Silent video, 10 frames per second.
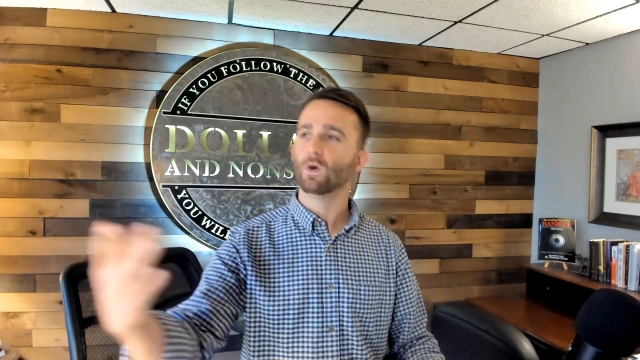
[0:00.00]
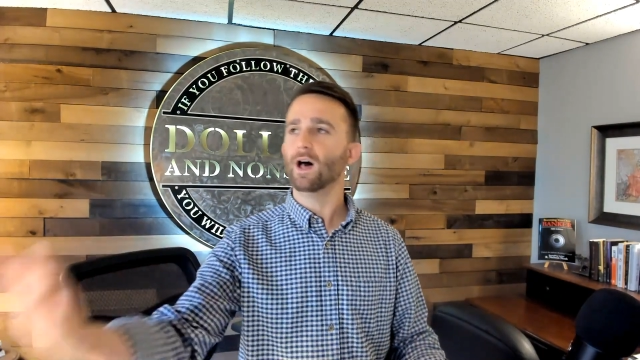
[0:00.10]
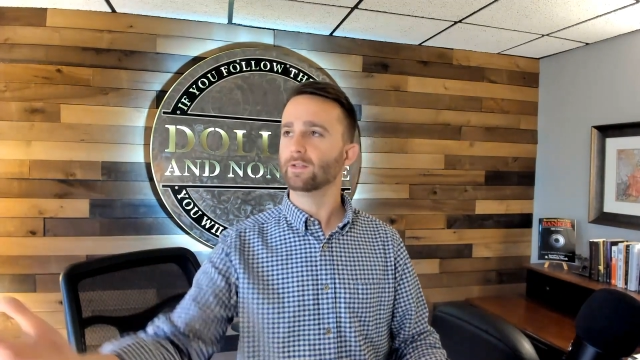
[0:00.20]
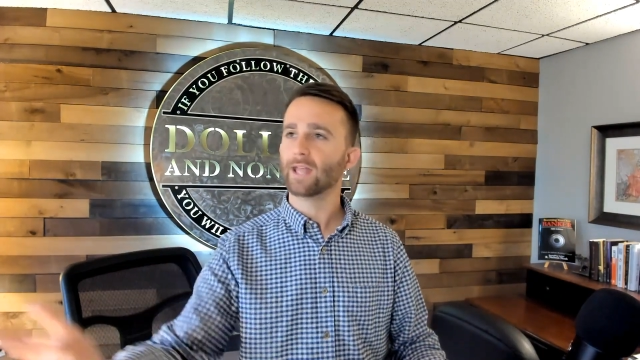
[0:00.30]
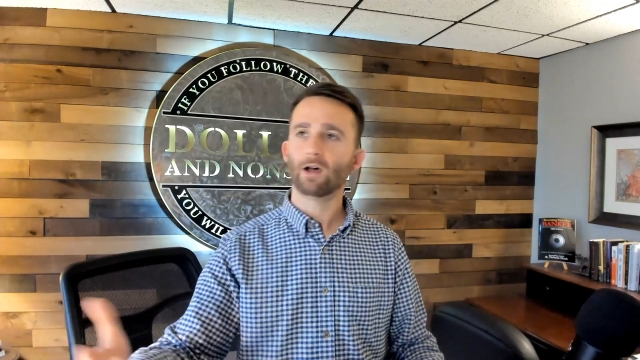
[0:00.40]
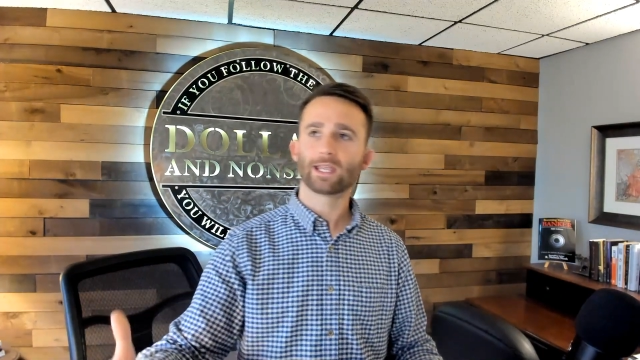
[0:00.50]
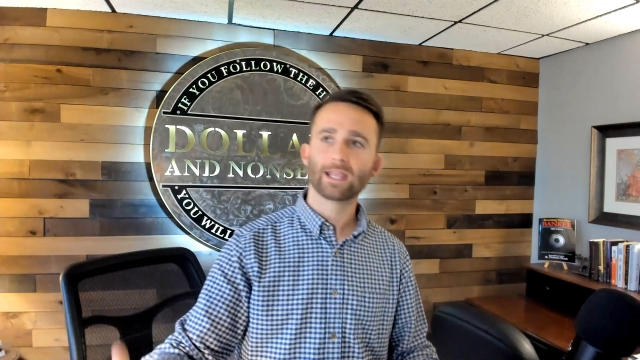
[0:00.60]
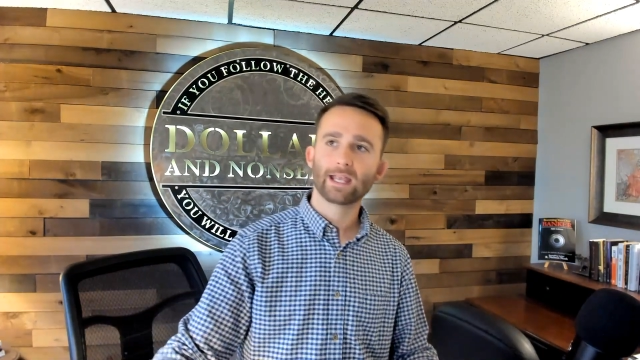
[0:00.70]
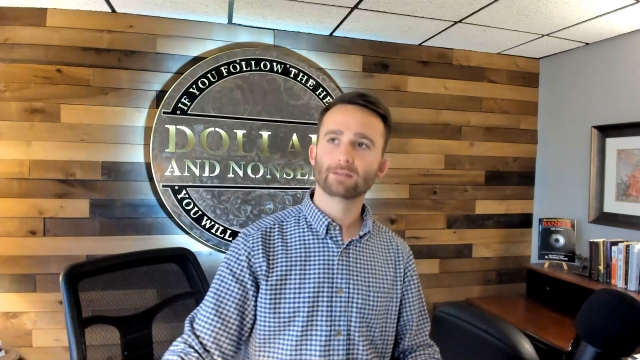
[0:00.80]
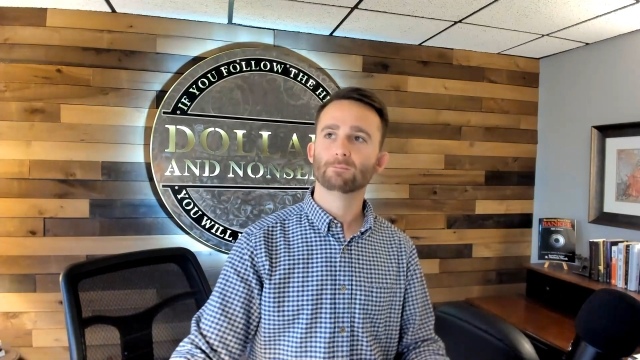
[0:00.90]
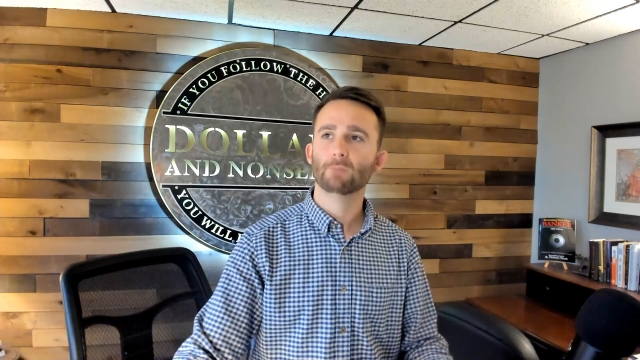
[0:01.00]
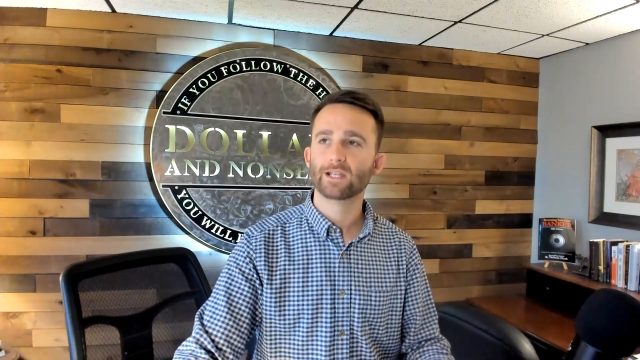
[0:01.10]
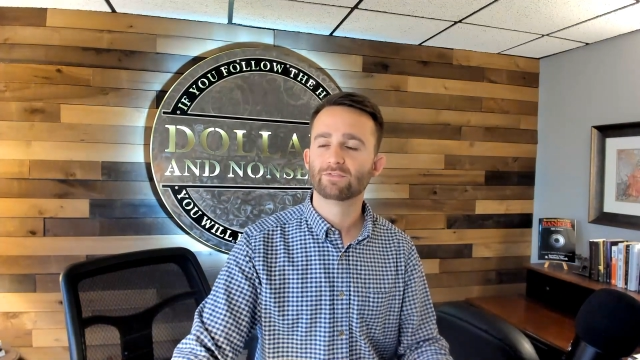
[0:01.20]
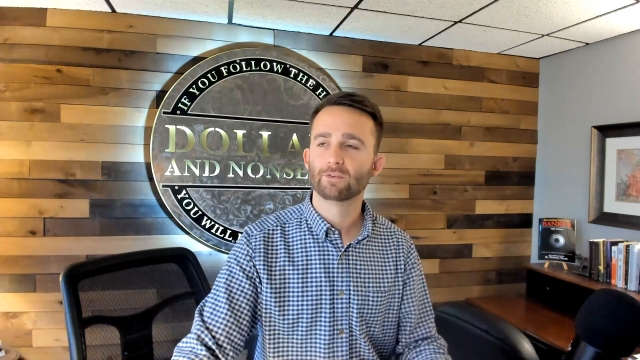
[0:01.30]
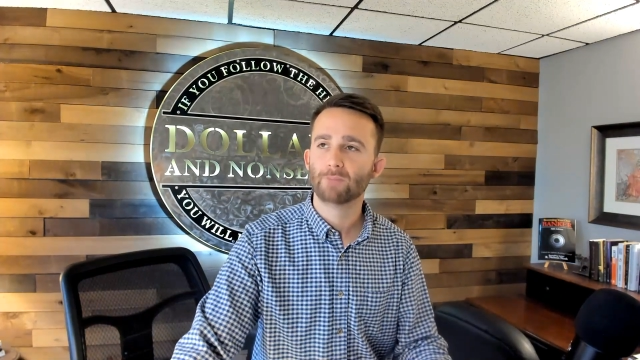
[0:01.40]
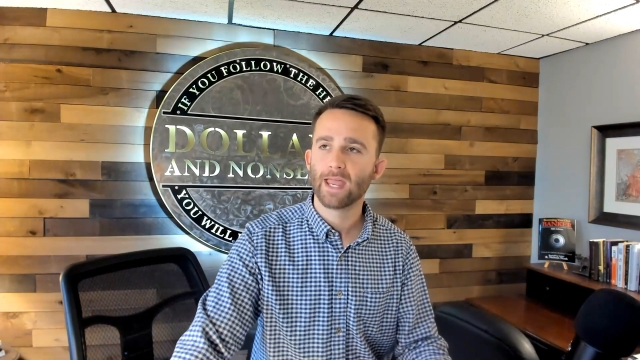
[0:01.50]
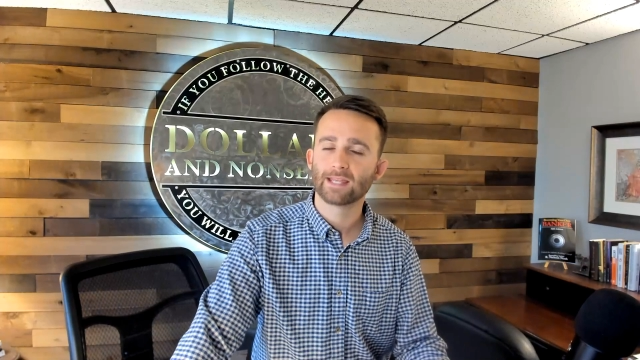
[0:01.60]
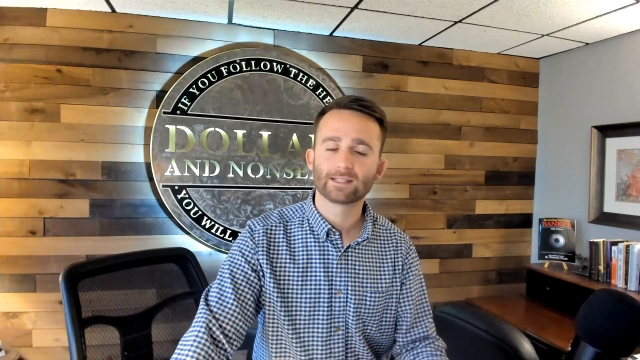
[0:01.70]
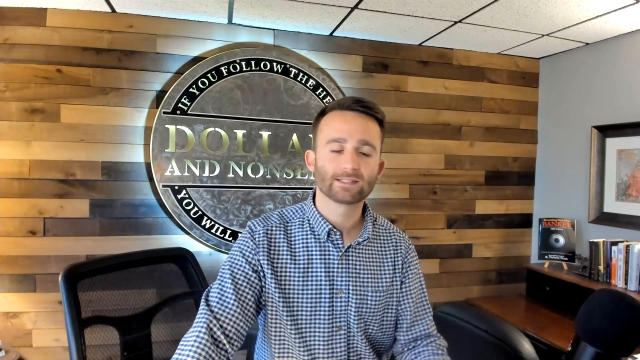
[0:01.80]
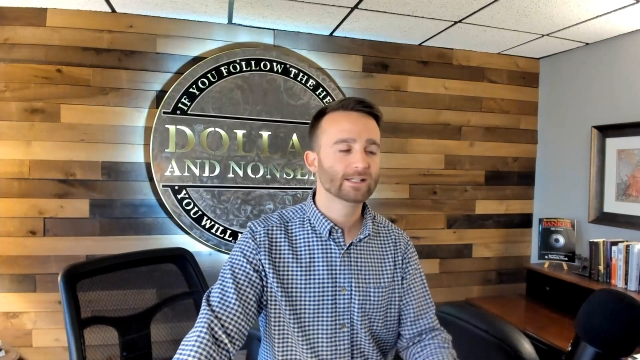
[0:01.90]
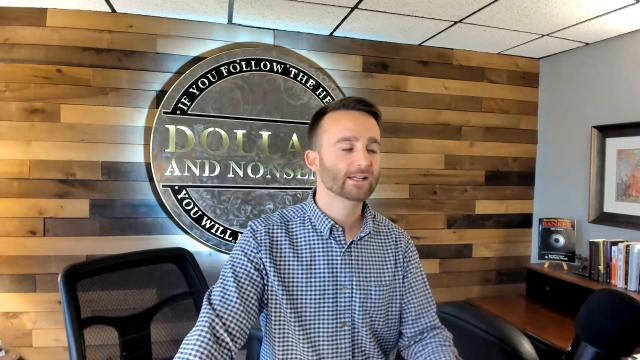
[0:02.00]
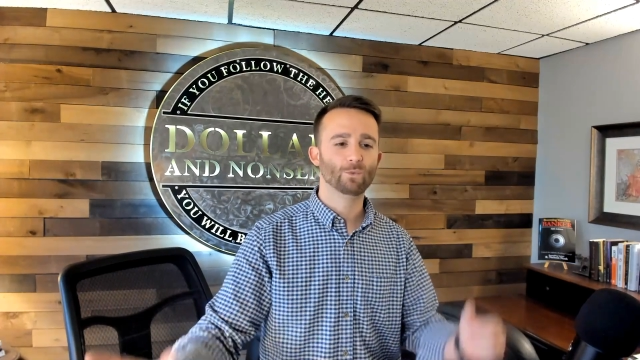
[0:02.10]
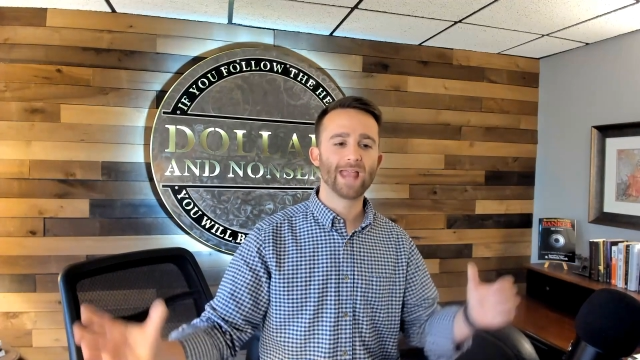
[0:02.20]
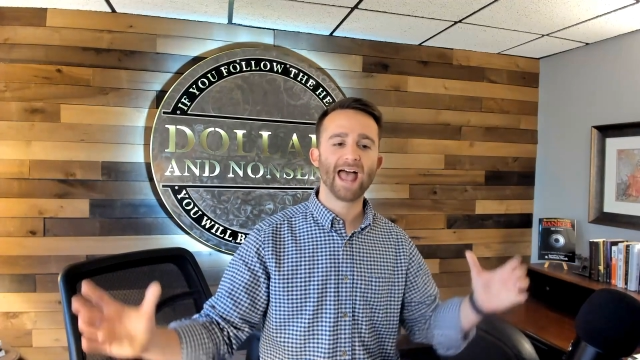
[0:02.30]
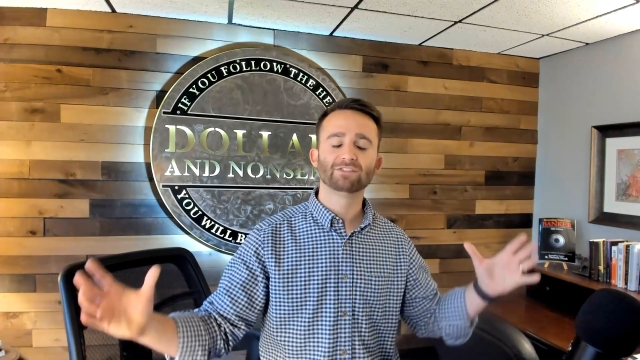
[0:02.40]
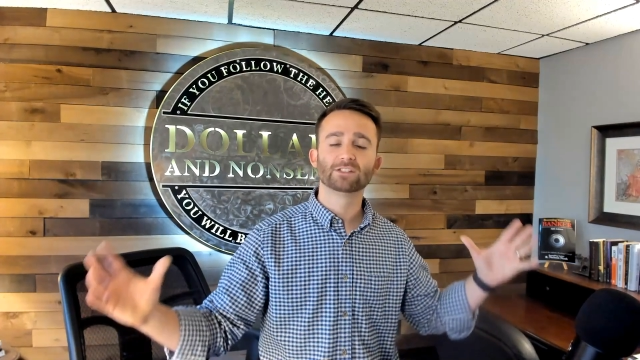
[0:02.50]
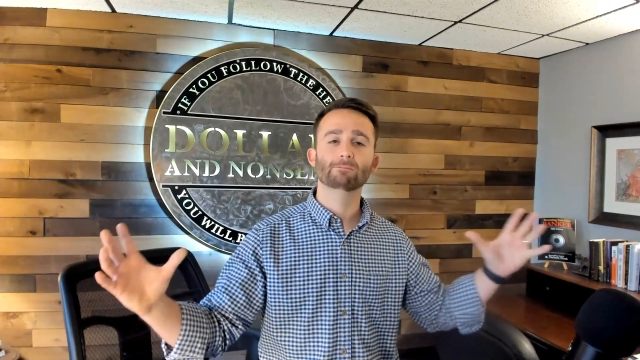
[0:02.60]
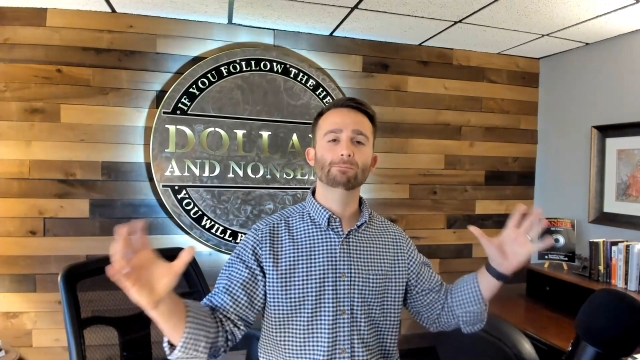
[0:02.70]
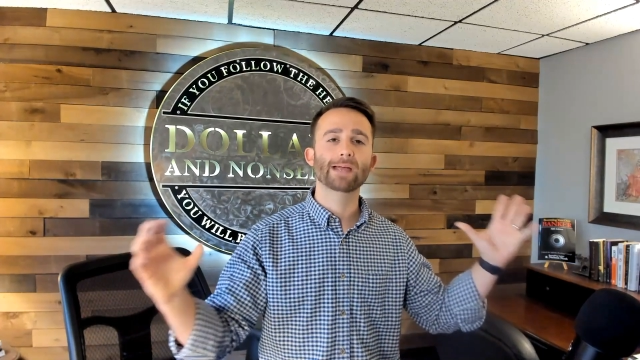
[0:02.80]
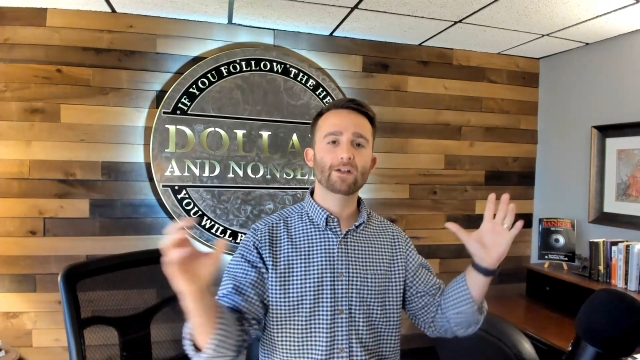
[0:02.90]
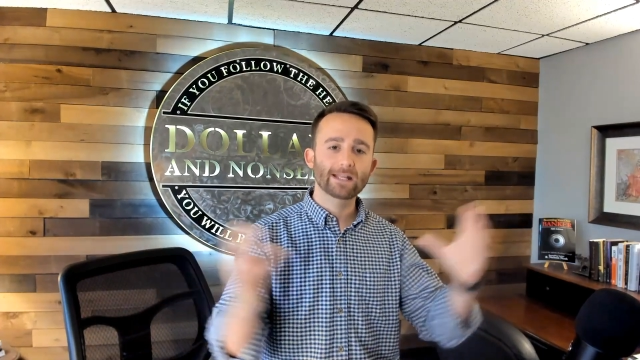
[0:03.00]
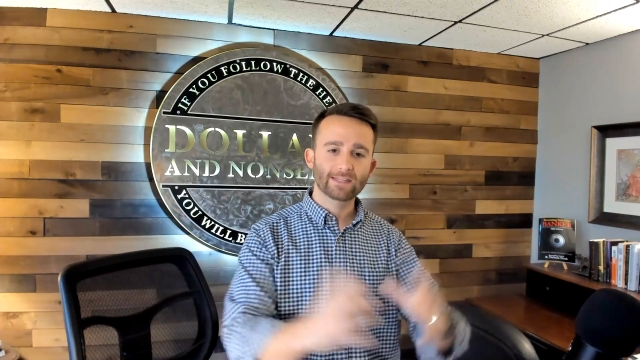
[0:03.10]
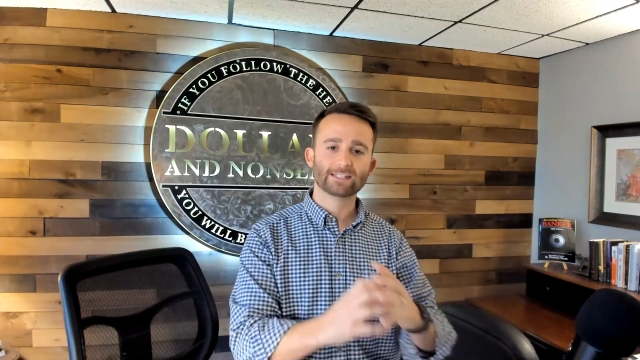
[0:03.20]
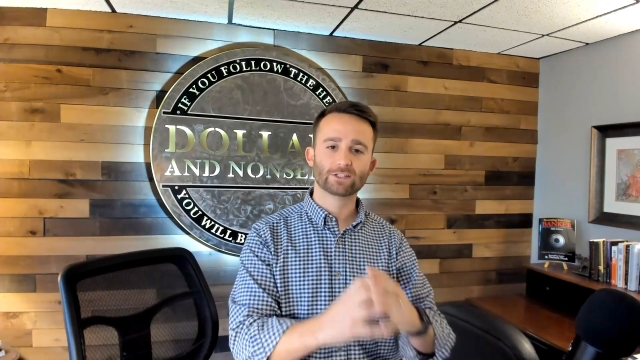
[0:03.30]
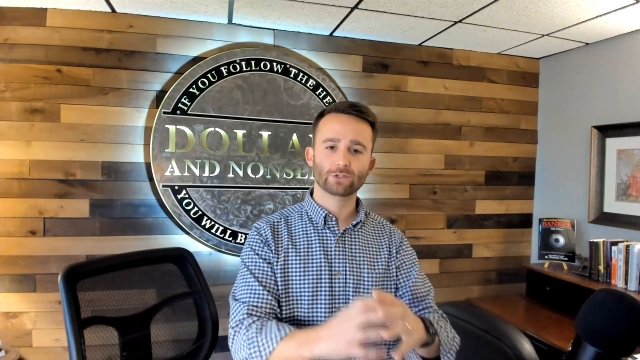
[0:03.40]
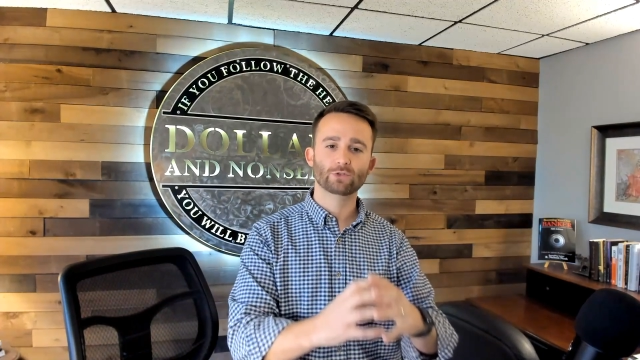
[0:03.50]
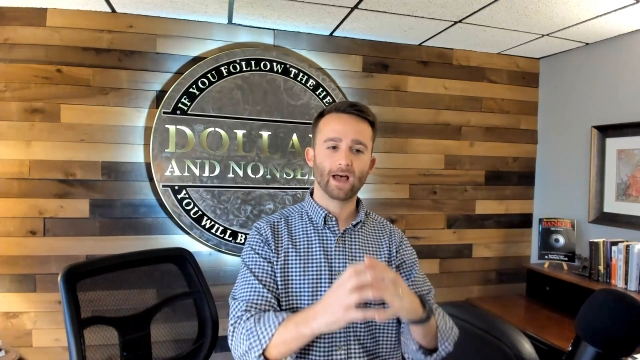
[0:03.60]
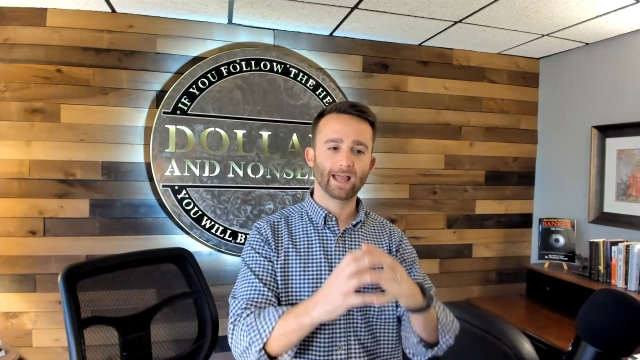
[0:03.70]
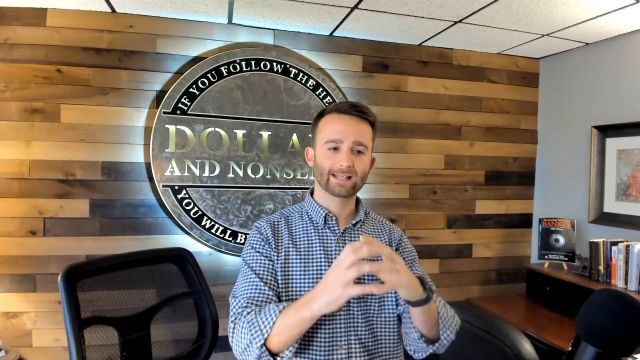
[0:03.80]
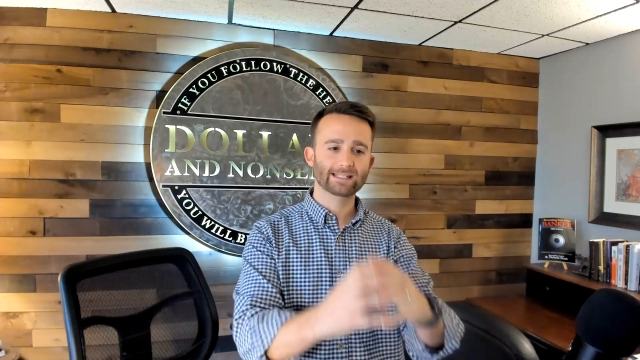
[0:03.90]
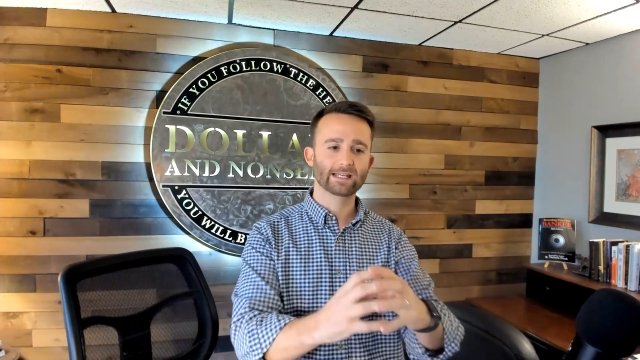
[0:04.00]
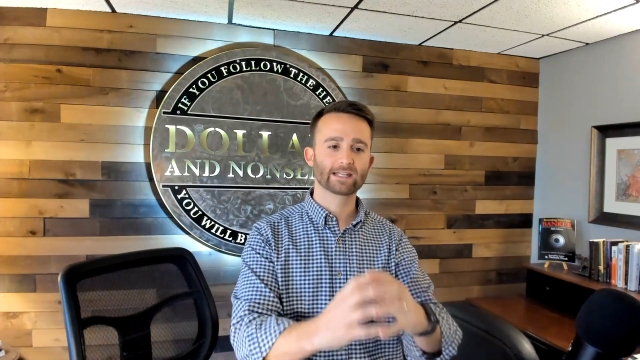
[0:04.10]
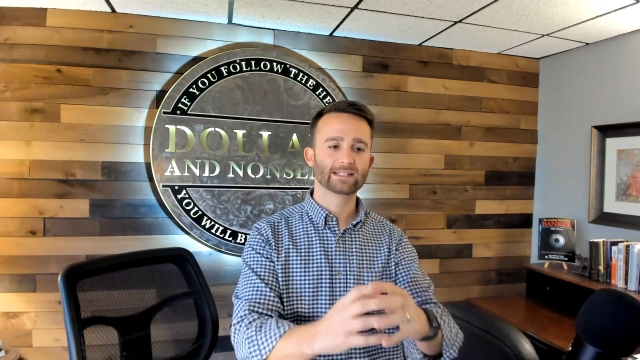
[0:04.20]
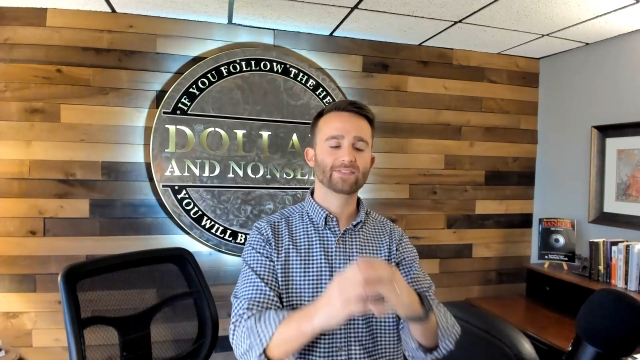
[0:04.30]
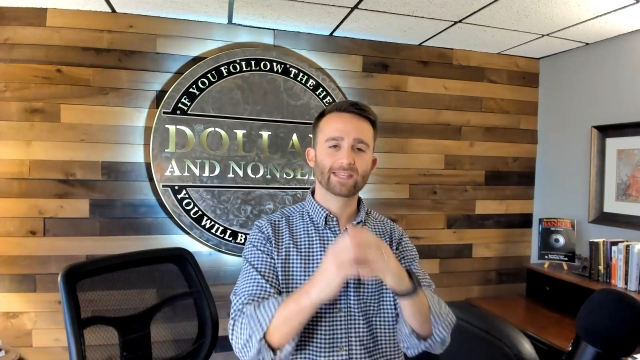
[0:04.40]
like, well, now I can get money from banks we have to marry these two ideas.